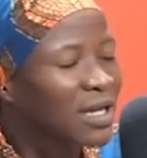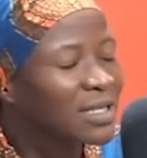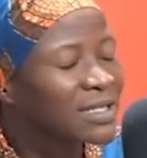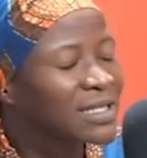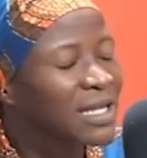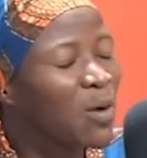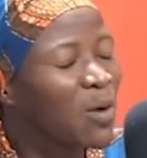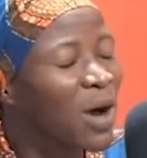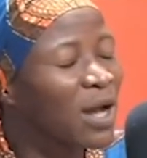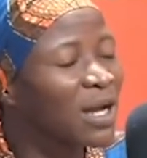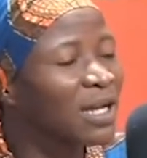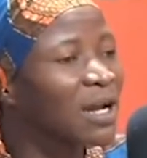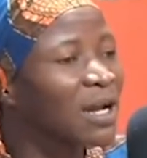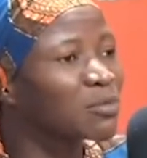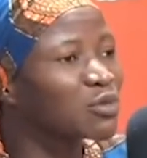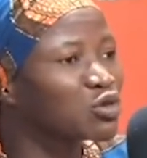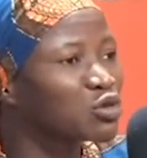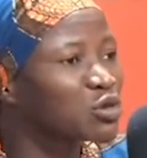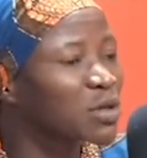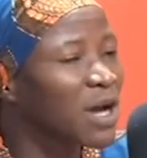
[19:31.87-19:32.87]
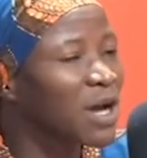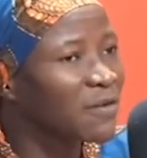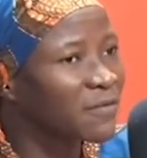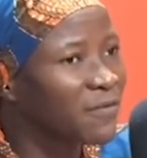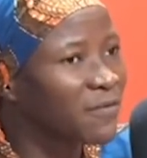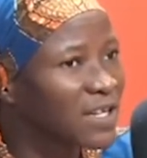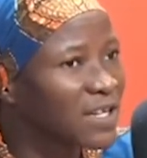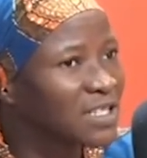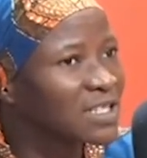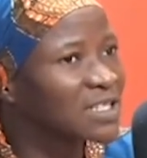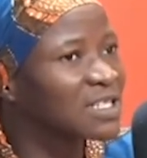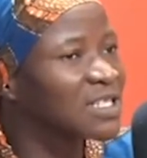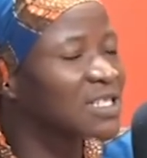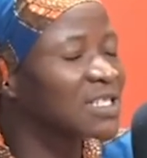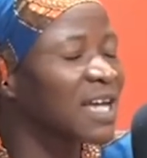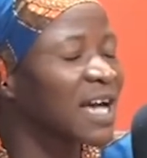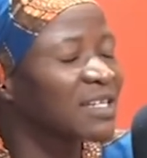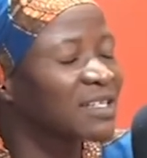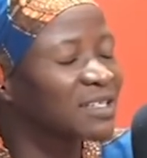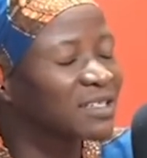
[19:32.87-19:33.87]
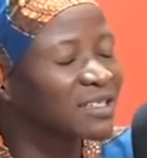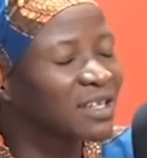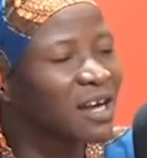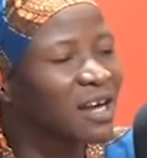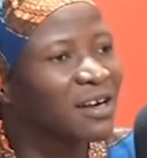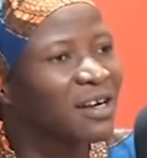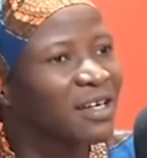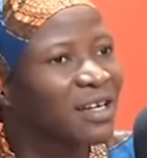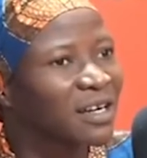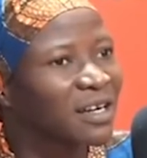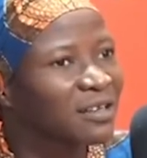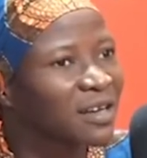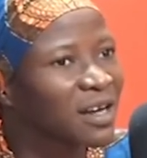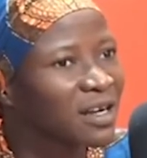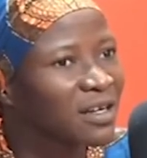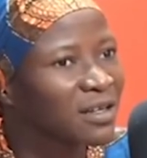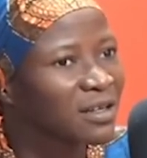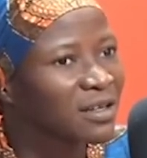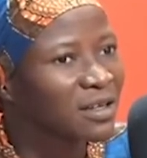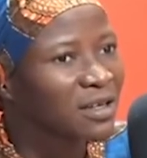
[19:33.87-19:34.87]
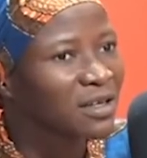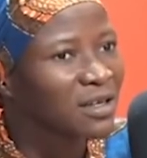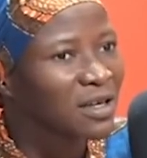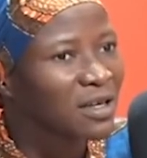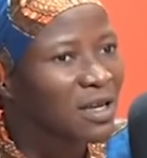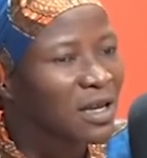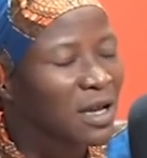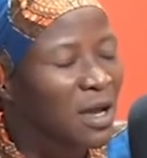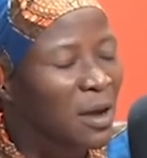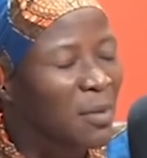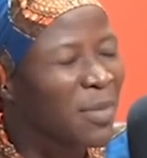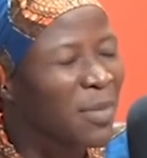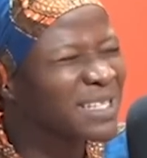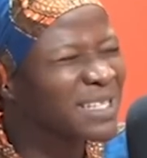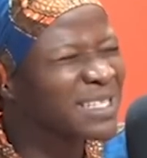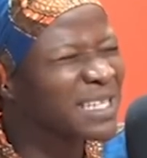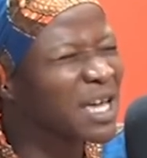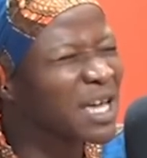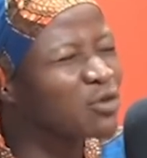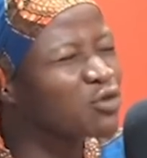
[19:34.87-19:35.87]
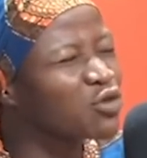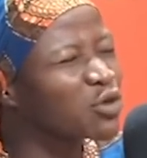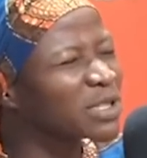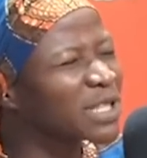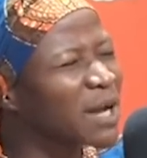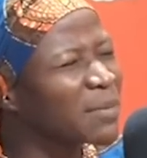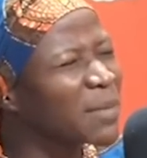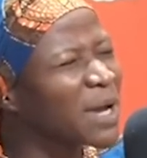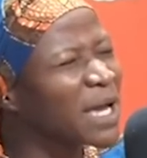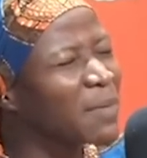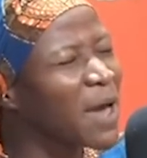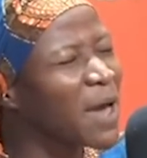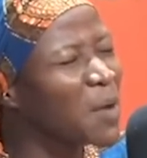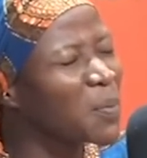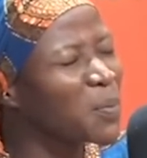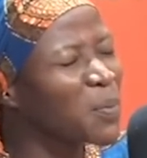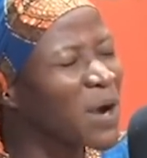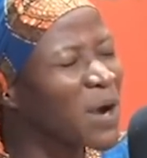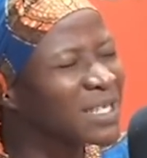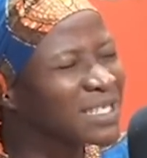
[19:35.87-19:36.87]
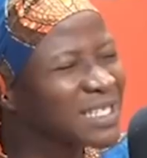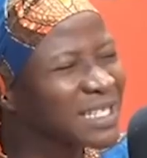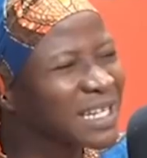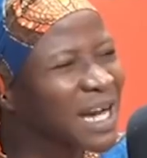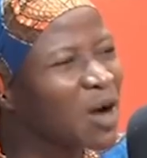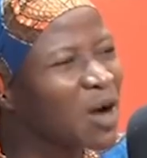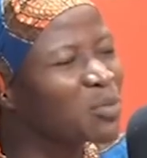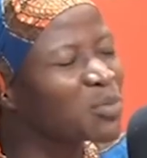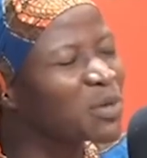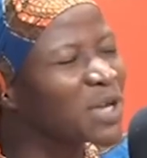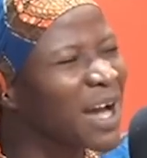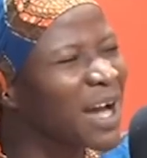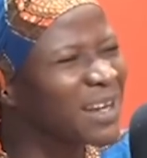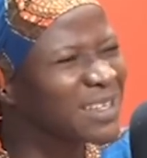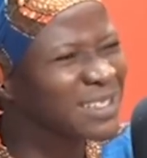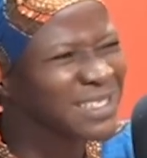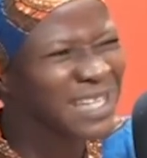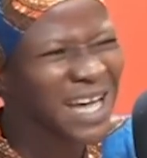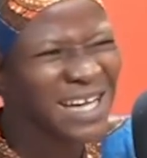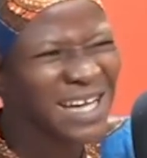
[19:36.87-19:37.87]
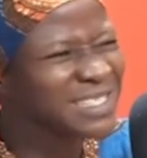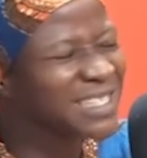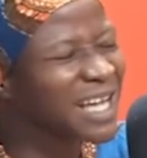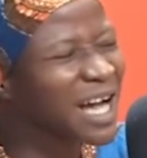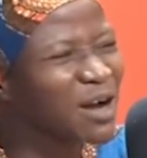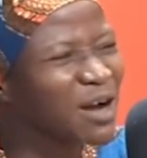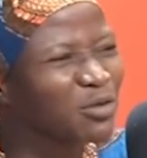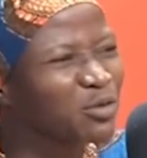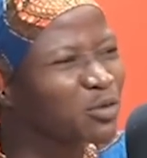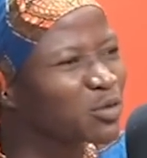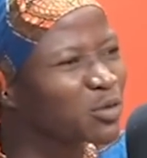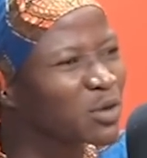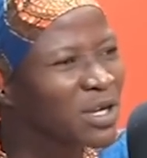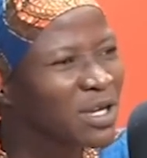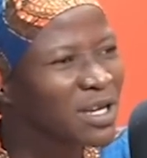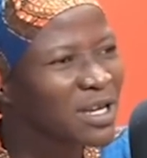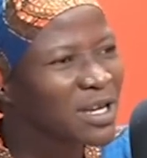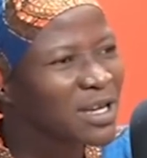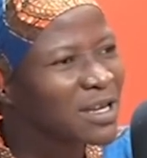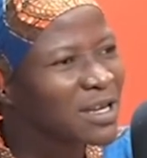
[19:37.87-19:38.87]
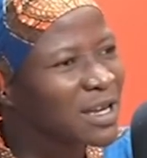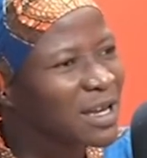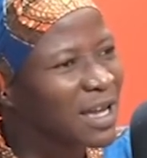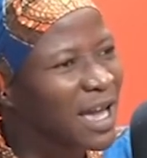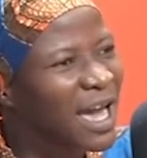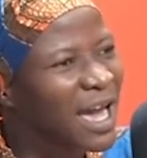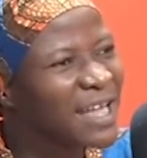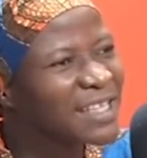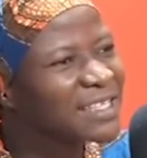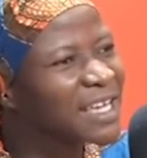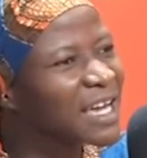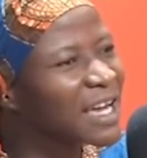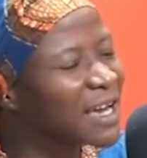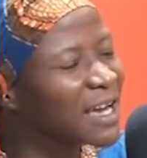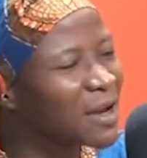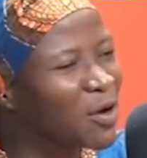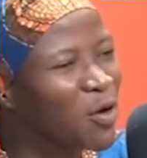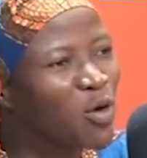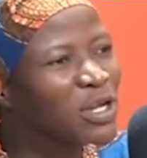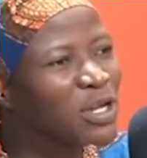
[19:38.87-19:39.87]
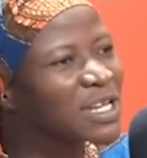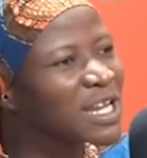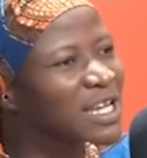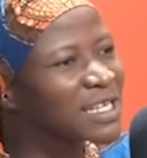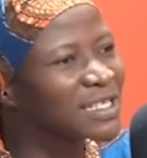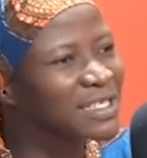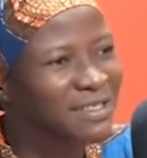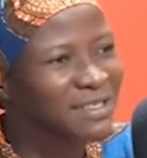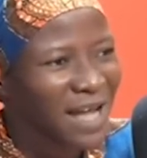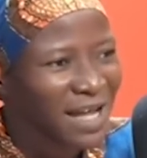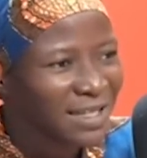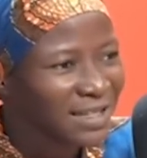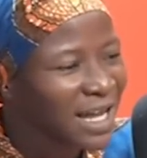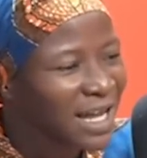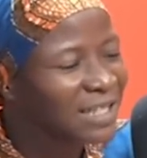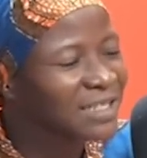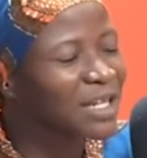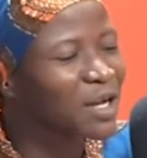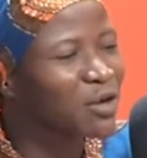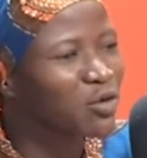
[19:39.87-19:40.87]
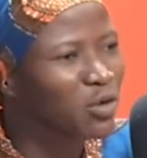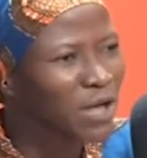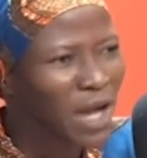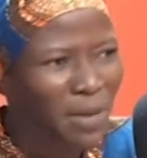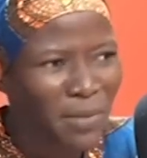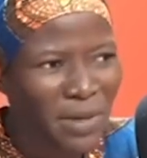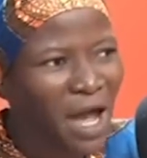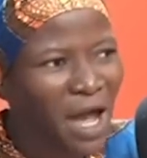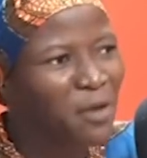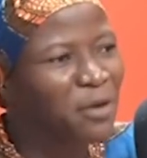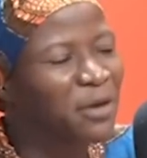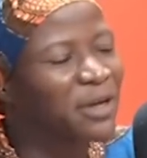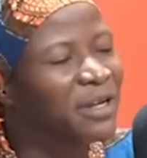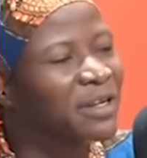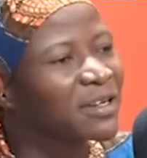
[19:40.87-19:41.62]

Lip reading: Inti wan na me sure fashion design ni kakra. But every time I be practical be a sa style no enye holiness atade no na me yare.